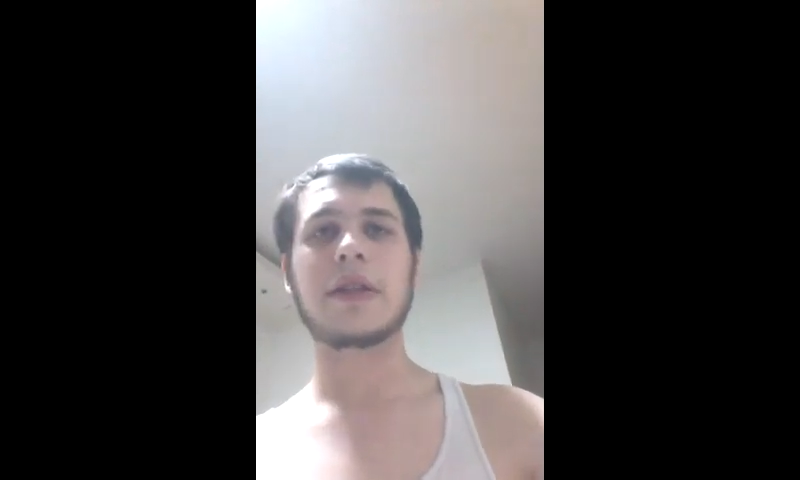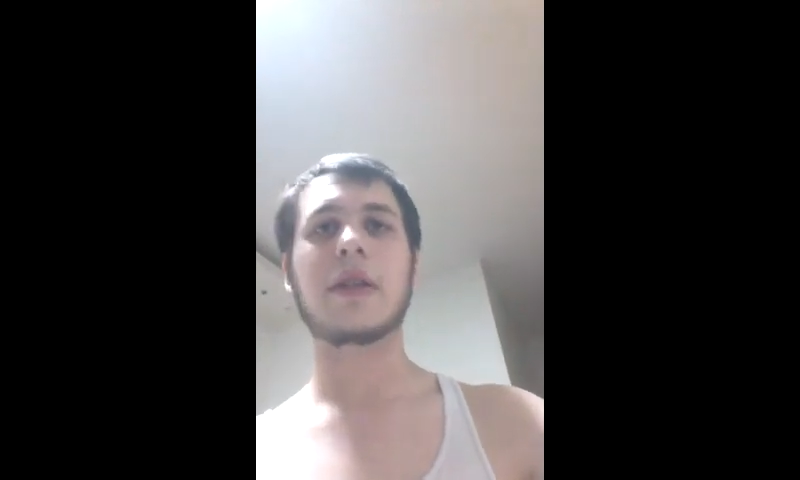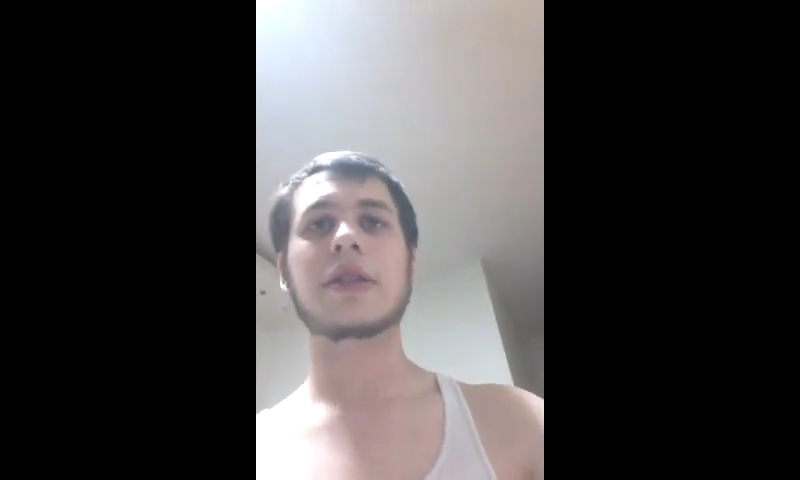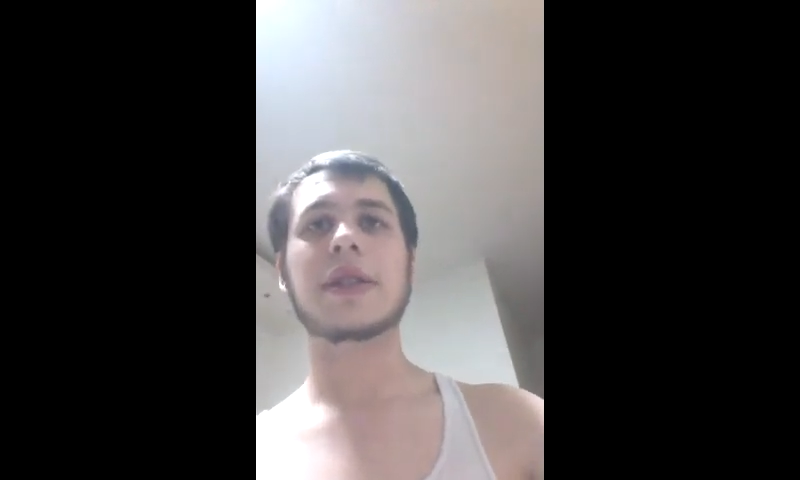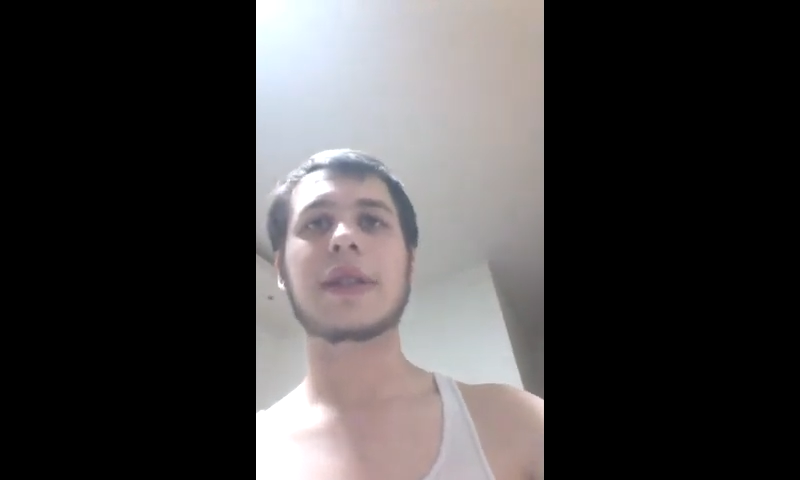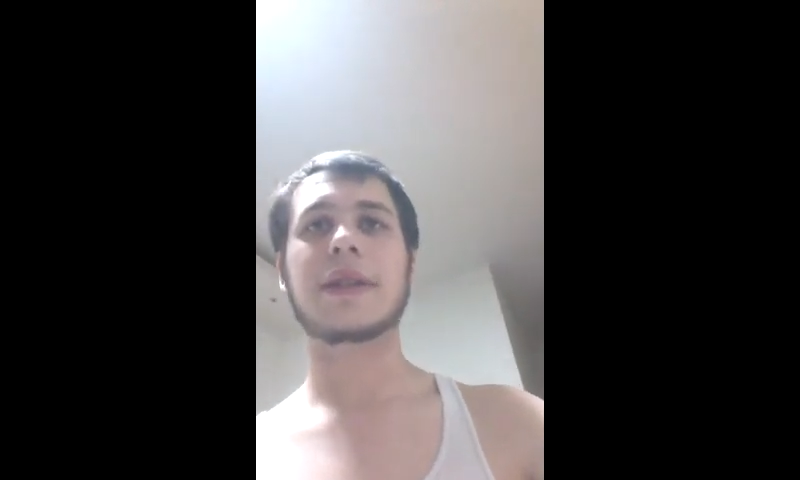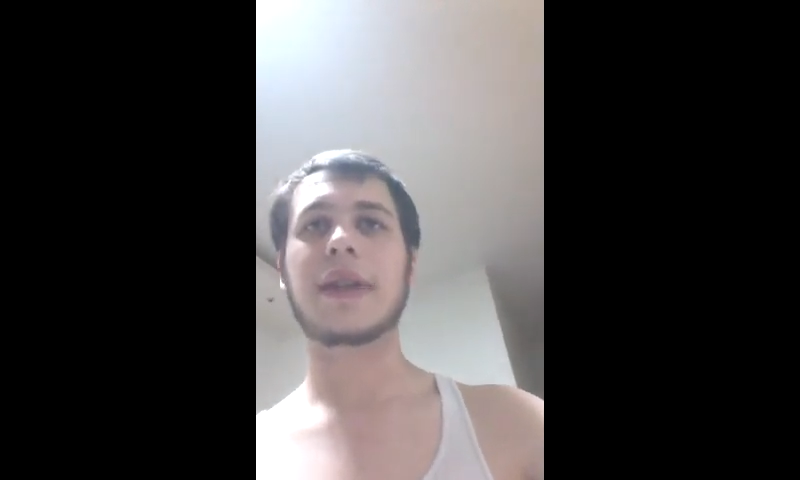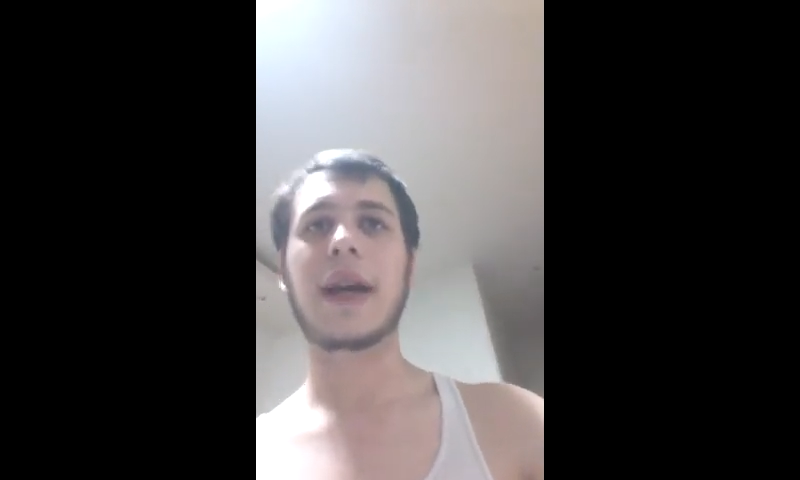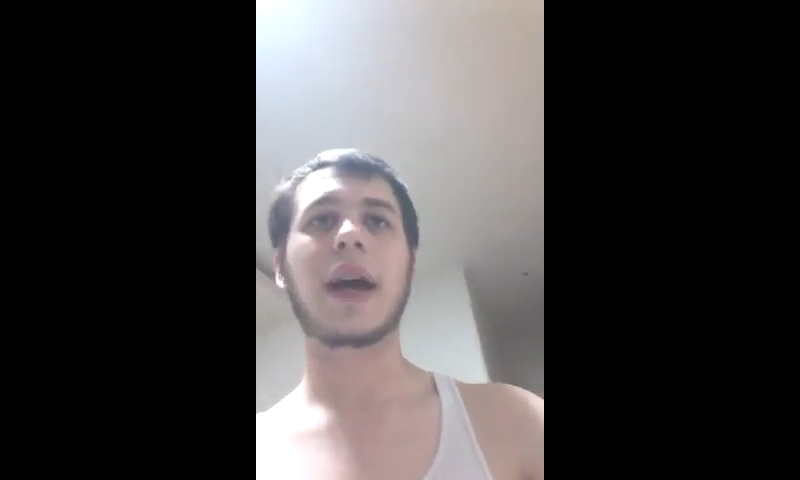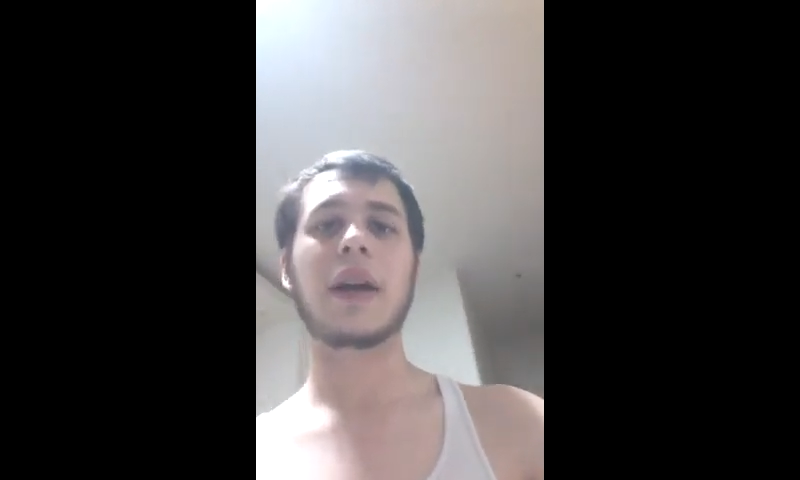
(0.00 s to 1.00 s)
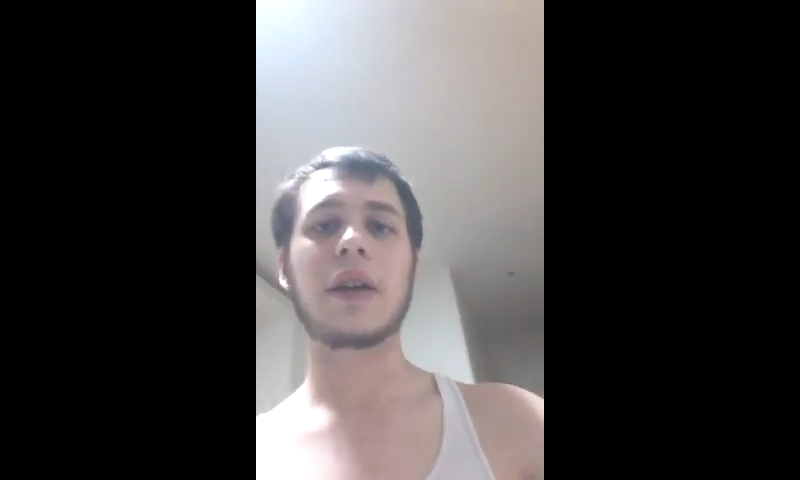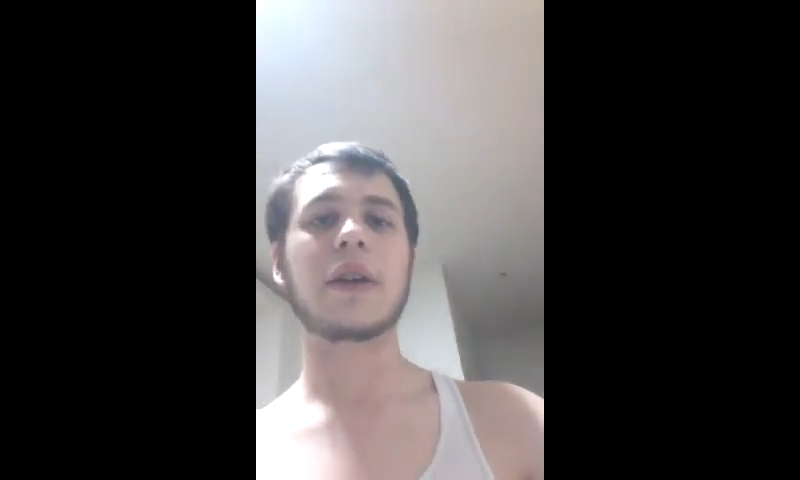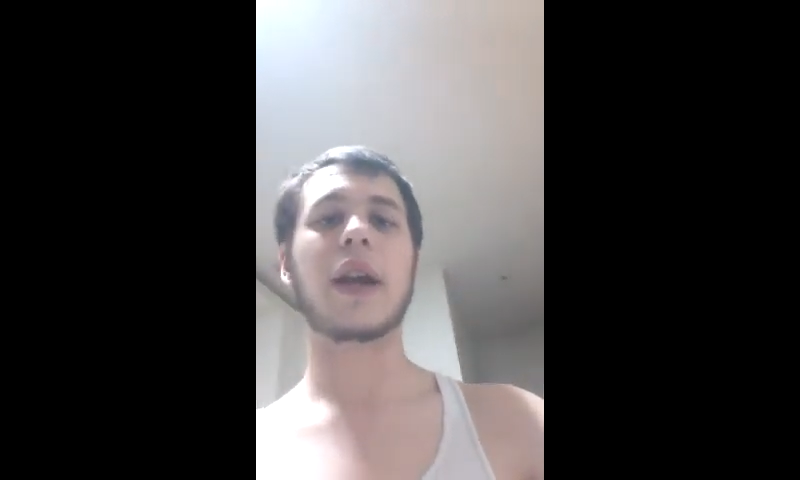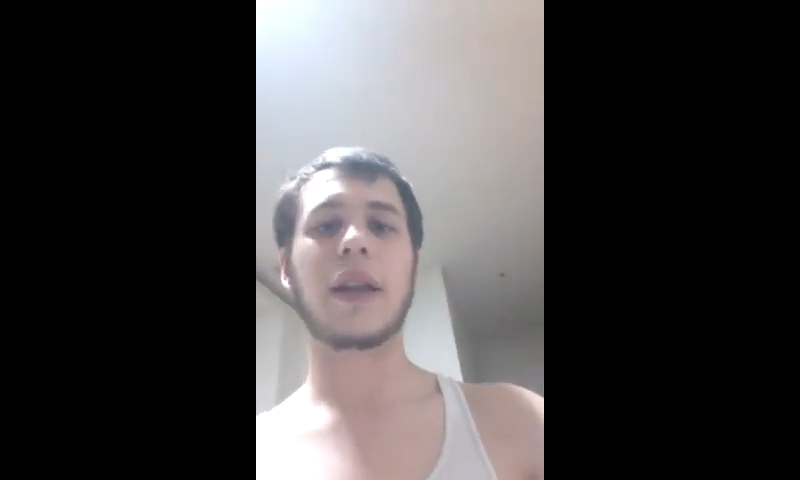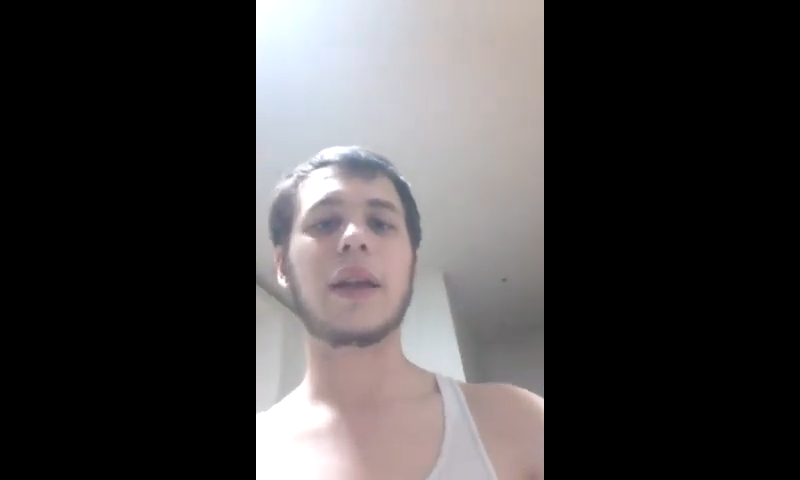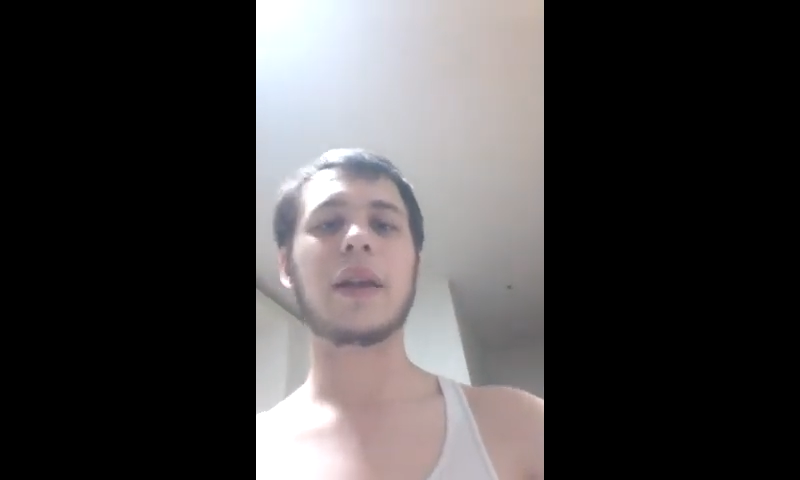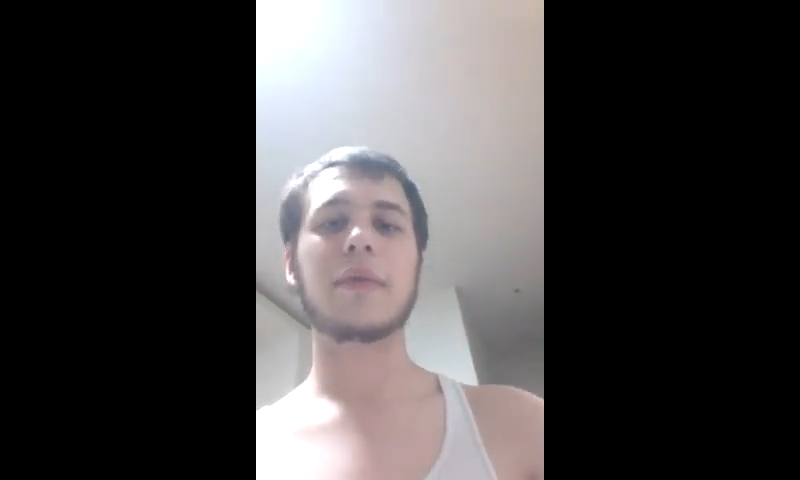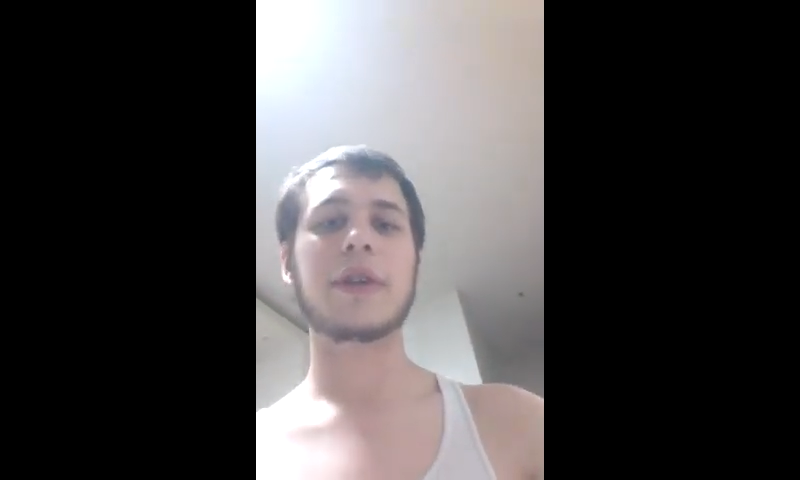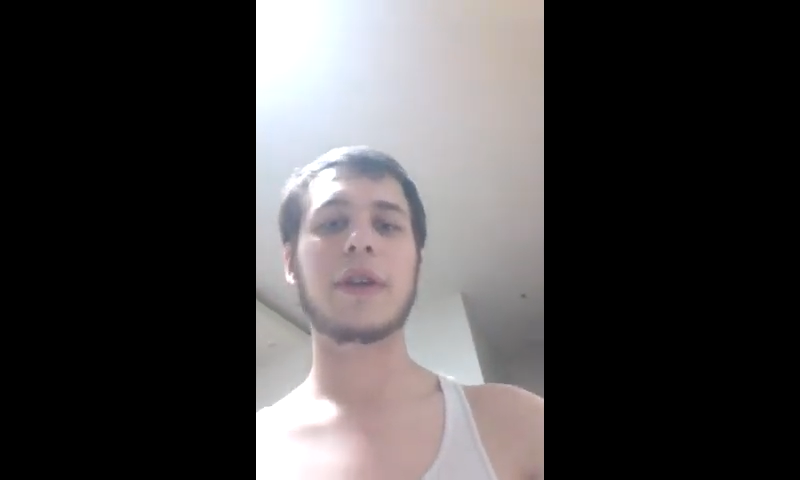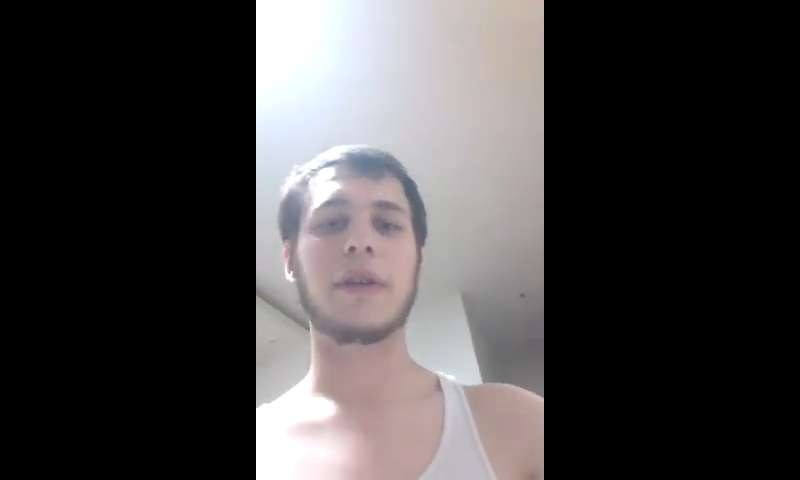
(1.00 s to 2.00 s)
And she said, yeah, I agree. I like him
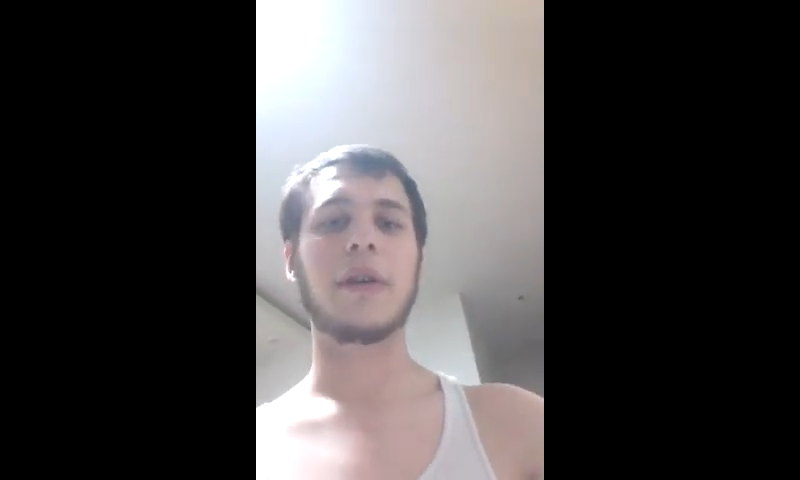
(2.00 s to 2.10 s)
too.